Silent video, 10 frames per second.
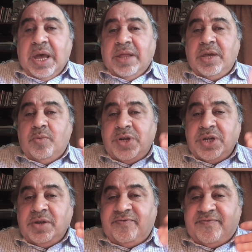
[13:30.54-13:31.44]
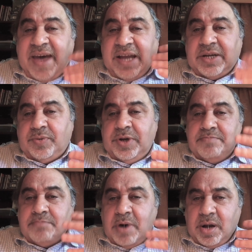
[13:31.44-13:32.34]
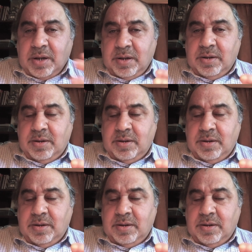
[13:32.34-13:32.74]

The original factory model